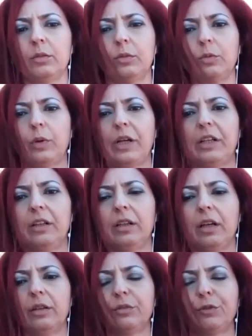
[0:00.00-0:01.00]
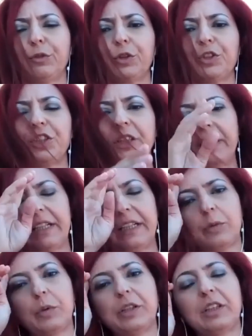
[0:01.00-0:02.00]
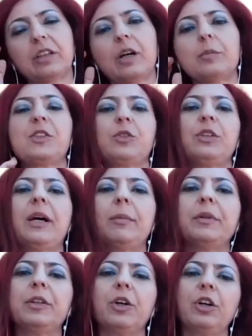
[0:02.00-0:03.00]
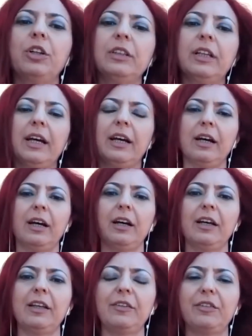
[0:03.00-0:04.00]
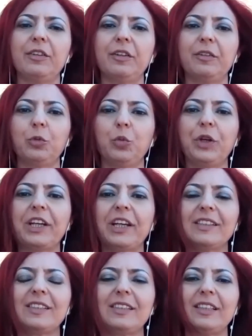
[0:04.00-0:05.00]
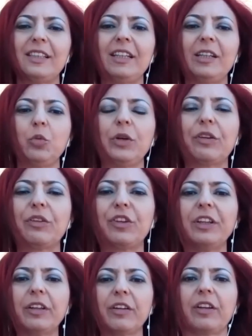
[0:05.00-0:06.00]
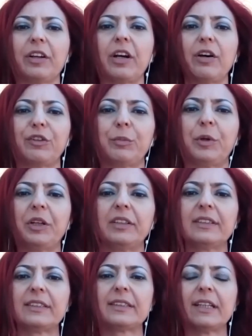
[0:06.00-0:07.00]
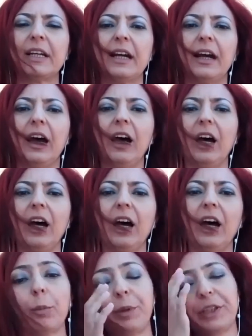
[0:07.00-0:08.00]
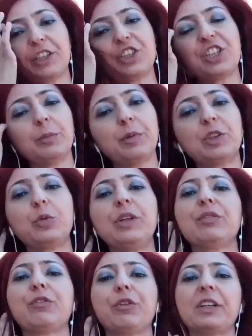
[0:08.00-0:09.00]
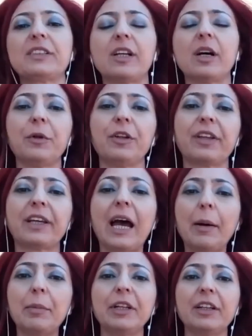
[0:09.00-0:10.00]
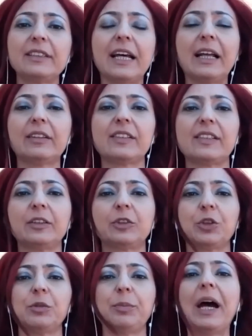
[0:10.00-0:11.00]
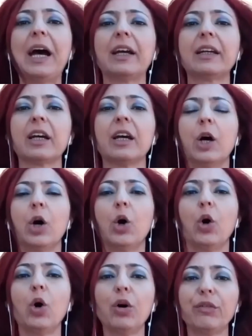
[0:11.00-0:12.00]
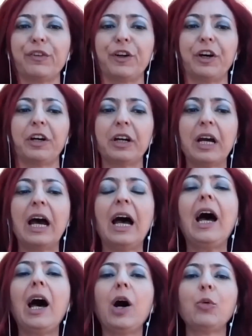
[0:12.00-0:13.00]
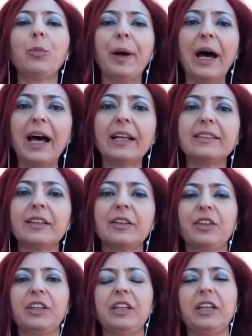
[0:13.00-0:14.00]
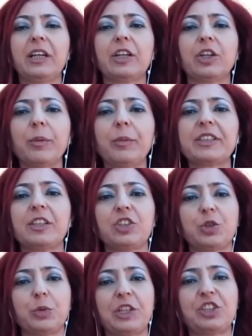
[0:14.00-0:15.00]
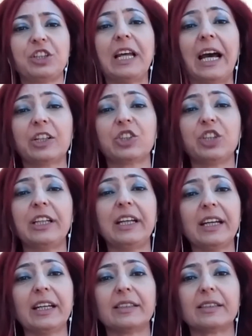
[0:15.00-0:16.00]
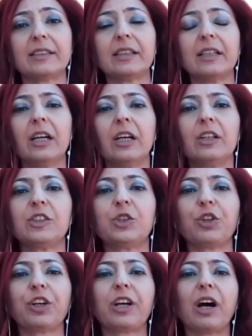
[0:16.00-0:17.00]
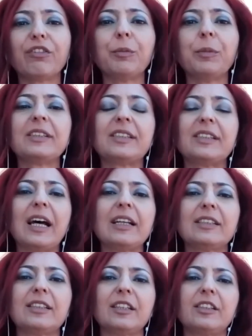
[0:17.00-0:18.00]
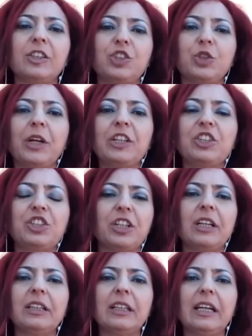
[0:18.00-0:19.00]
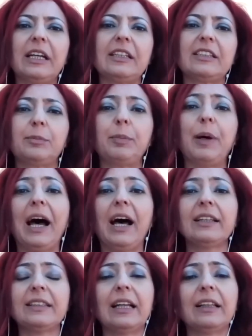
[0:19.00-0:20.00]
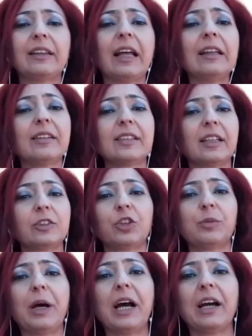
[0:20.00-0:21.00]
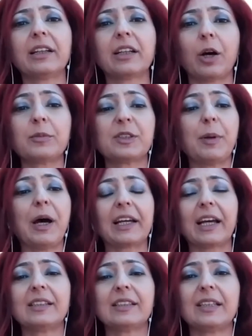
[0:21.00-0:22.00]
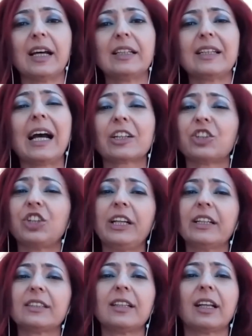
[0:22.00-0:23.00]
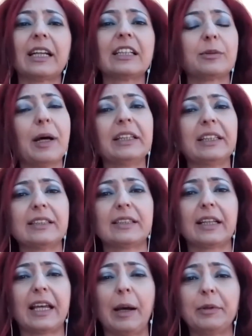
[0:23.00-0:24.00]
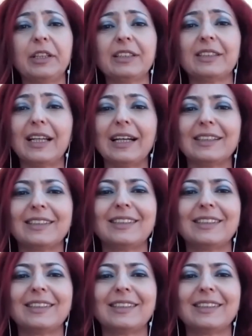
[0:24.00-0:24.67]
Well, unfortunately, when it comes to Lebanon, we can see within the government competition between, for example, the cabinet and the central bank over how bad the economic situation actually is. So the government says the situation is bad, and then the central bank comes back and says, actually, it's not as bad as the cabinet says.